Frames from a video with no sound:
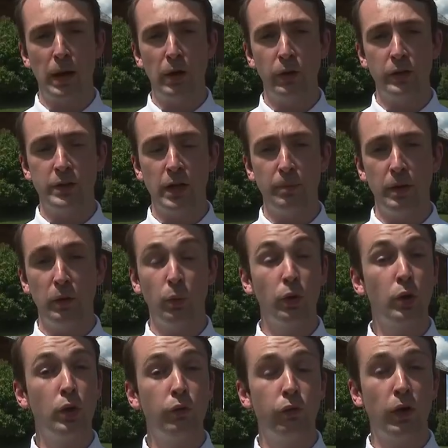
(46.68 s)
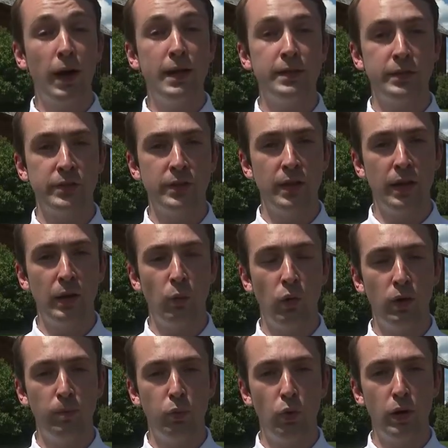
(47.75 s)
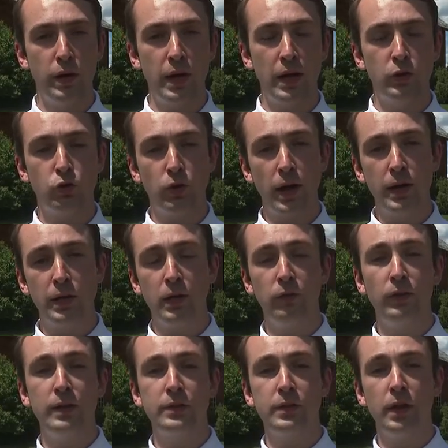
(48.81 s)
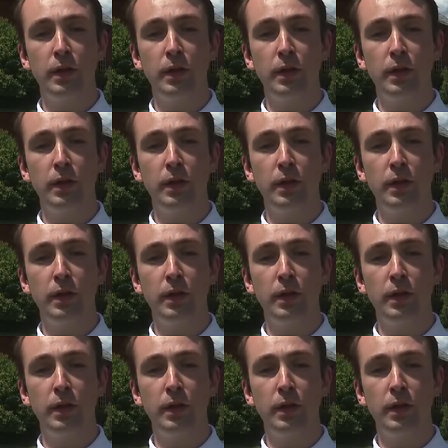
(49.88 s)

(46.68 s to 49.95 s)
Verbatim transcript: Brown and Tubman were good friends and at one point had tried to convince